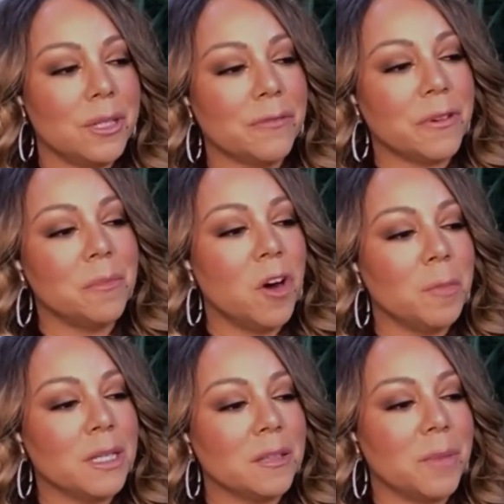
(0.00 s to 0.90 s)
different
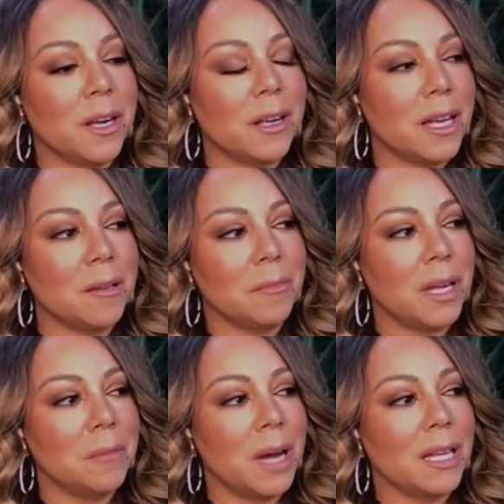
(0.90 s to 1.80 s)
moments in
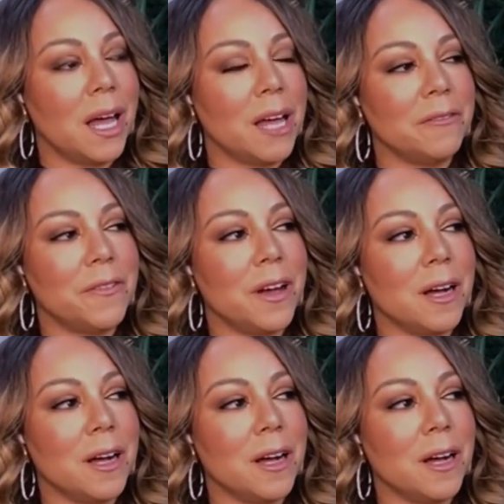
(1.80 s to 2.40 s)
my life